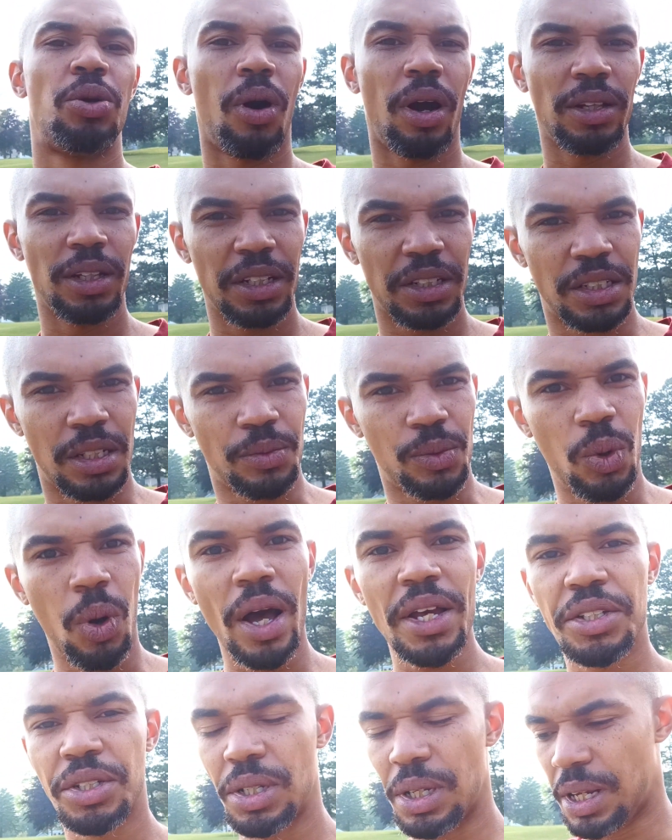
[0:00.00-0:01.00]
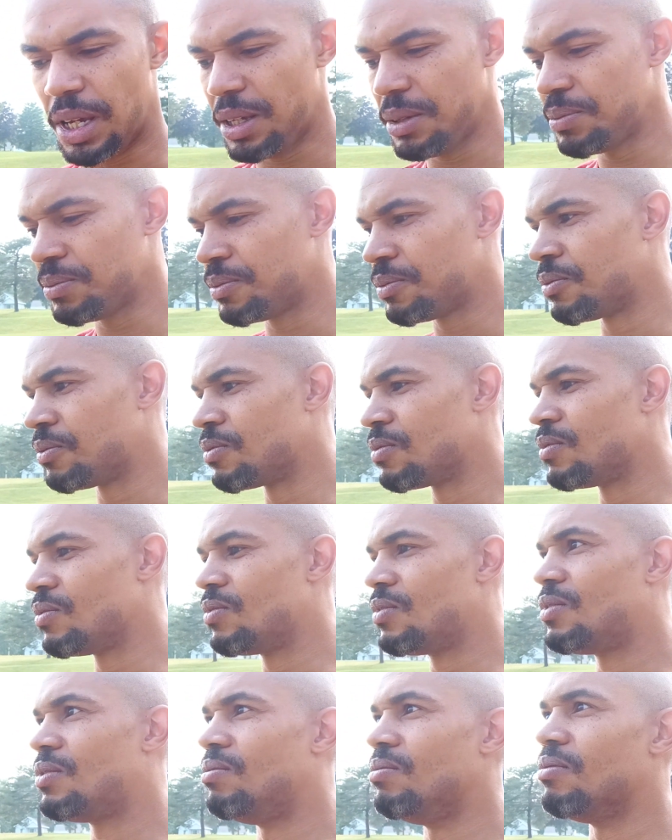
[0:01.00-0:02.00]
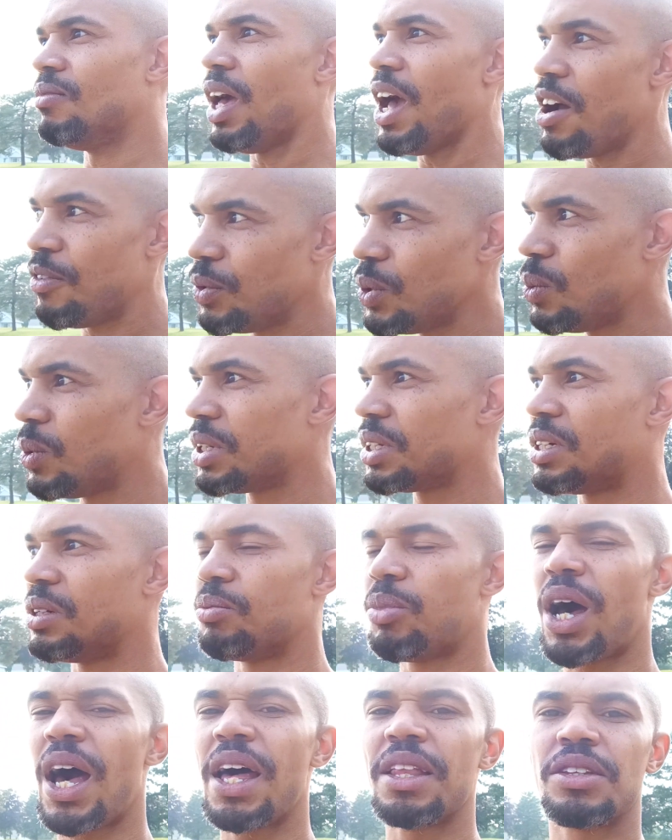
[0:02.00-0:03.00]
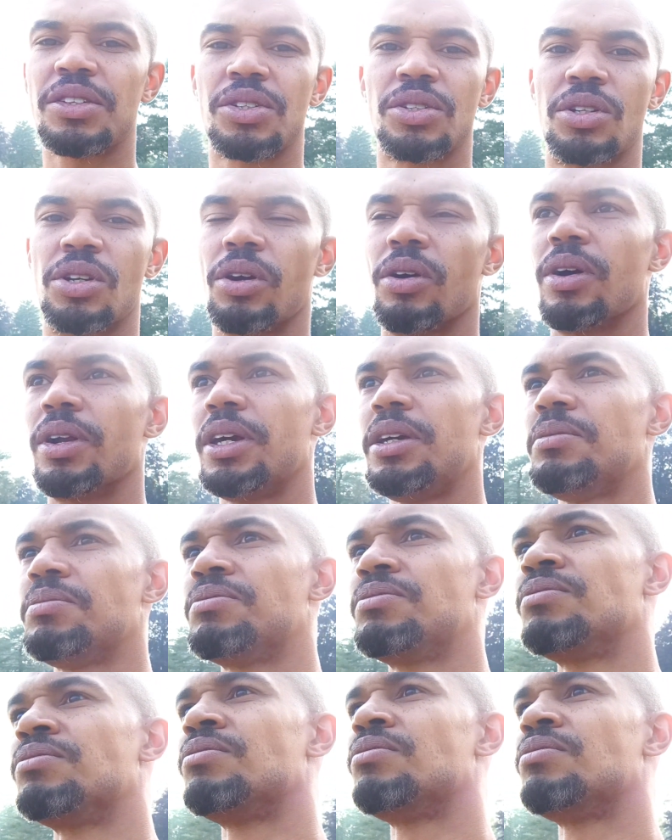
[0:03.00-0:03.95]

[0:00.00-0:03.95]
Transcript: to our list of questioning, everyone can buy the security.